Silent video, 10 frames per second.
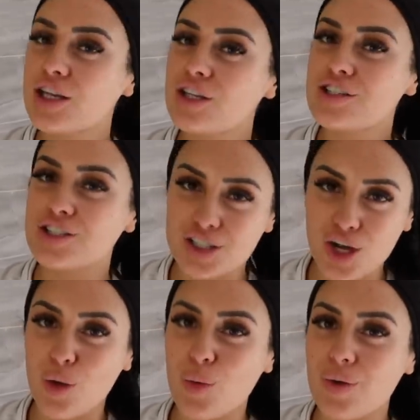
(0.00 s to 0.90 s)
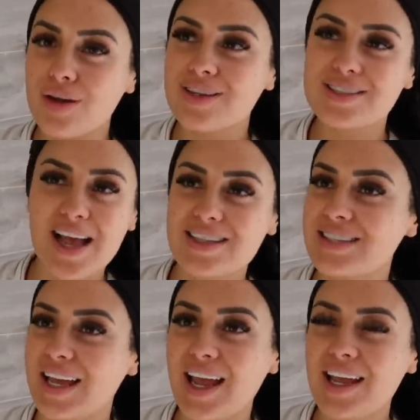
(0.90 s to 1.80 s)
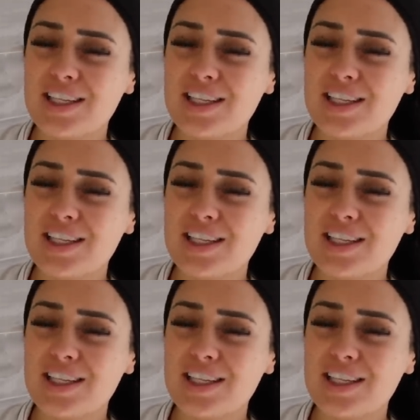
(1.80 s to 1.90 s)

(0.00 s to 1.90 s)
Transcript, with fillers: slow Saturday.